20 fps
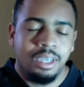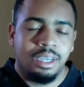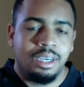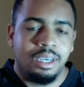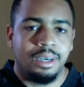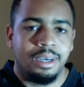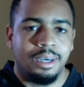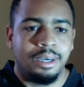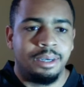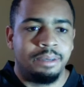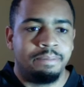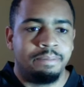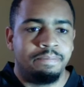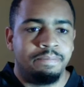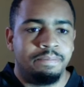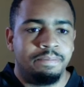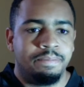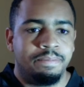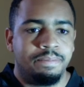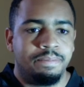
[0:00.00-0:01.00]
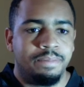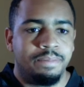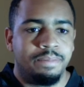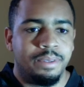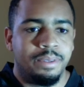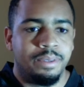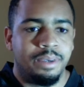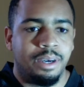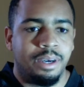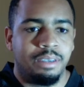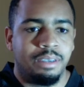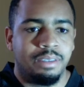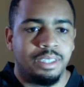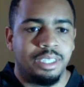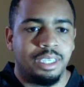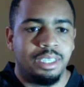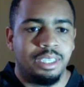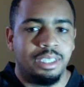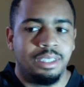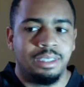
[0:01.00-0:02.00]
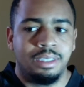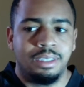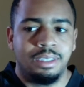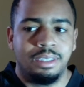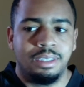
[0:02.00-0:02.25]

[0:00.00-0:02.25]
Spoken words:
All of a sudden,